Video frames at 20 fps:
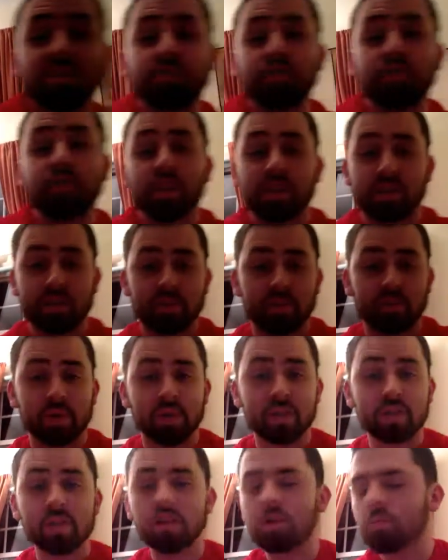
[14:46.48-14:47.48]
feel to
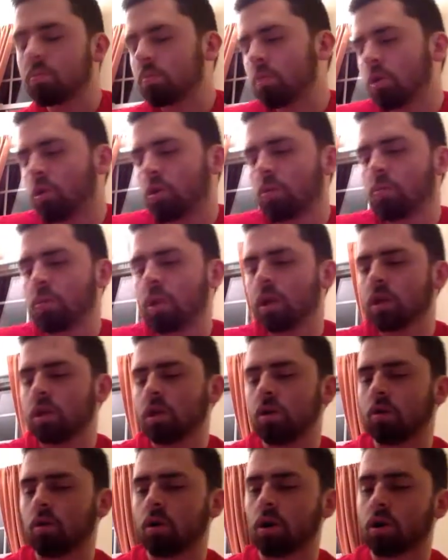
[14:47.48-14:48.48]
it, so no complaints
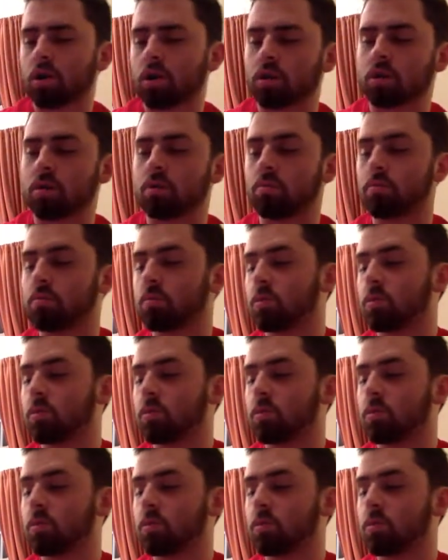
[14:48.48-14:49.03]
there, honestly.